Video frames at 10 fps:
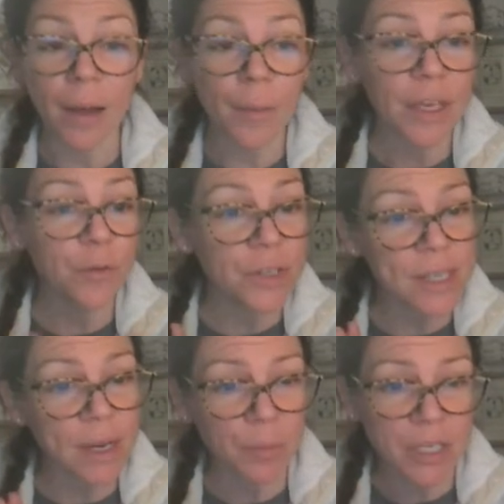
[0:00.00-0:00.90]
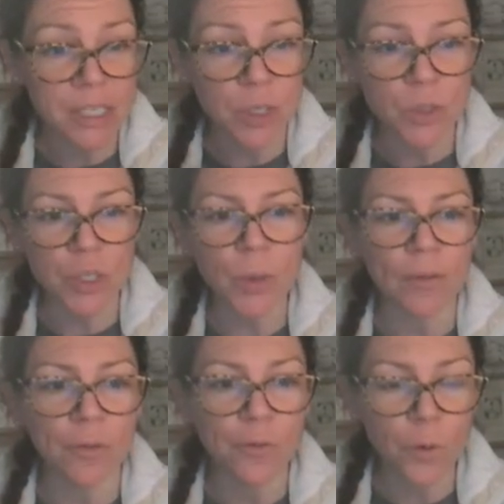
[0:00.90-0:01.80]
If for some reason you do
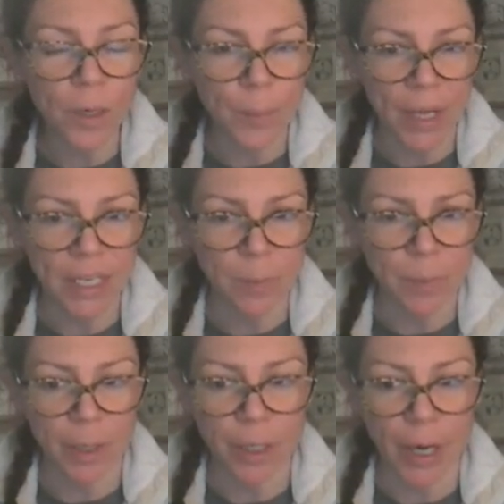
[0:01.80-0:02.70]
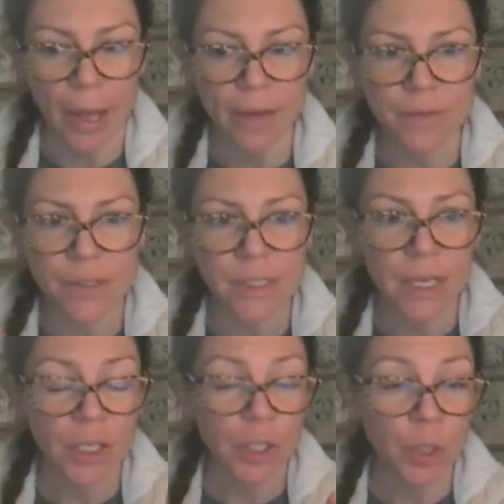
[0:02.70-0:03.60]
have four body paragraphs,
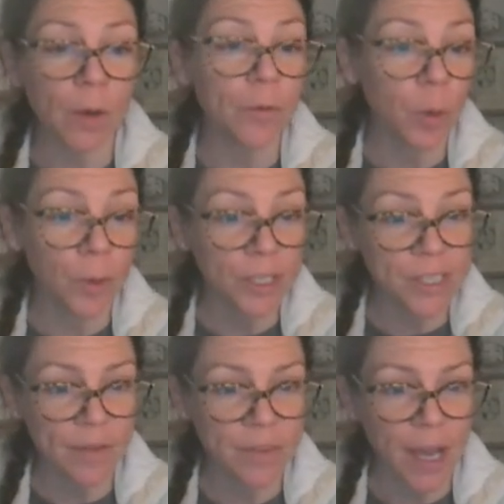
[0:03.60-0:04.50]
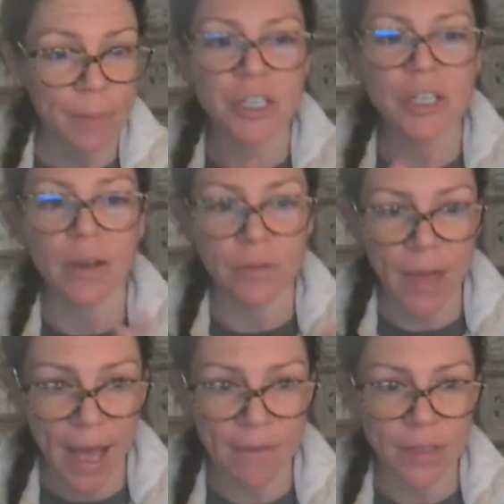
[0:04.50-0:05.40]
you of course have the option of
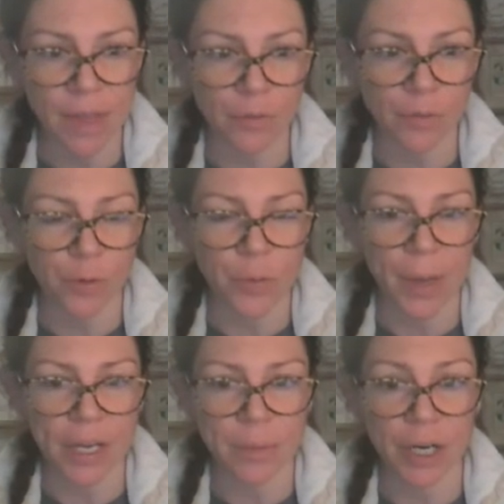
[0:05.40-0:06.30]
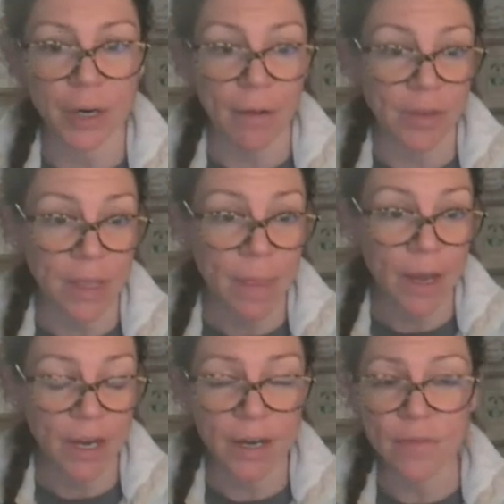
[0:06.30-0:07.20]
having that fourth body paragraph in
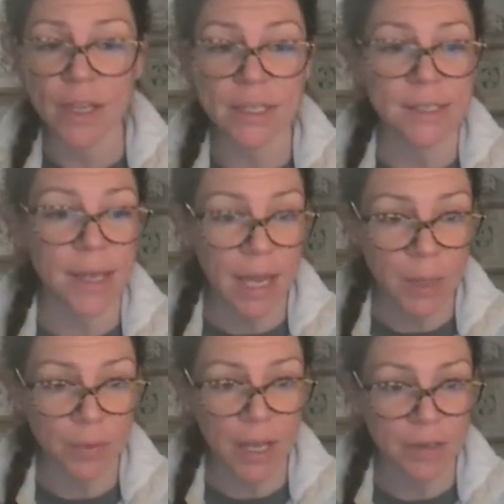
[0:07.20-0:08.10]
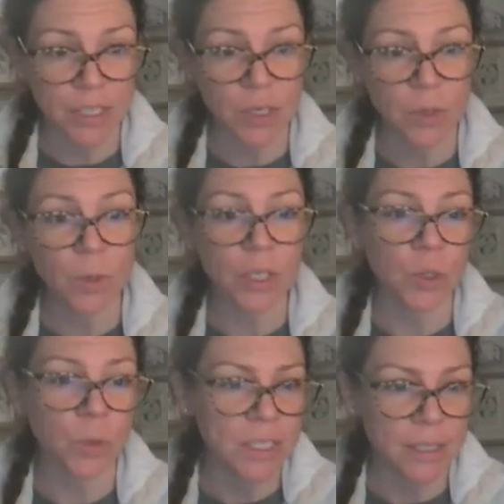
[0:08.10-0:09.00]
there. If that does not apply to you,
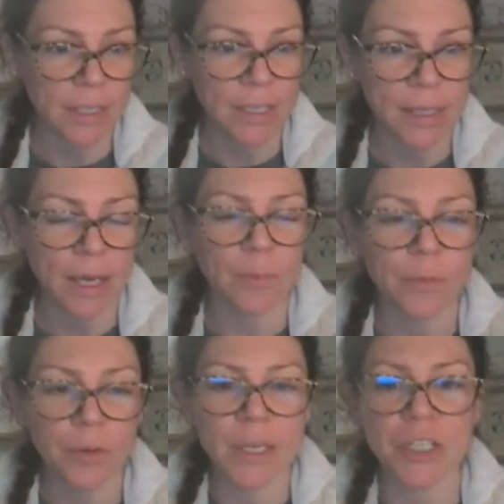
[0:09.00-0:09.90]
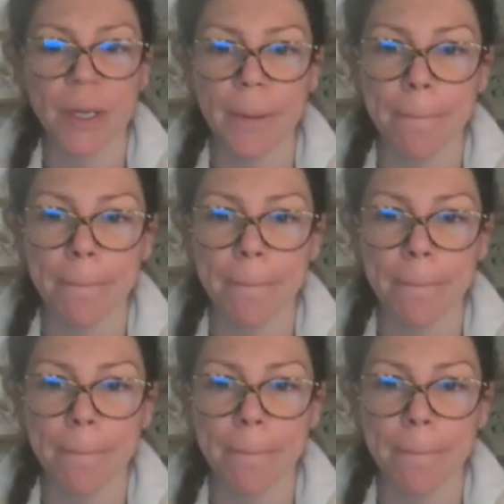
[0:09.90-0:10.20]
you would delete that information.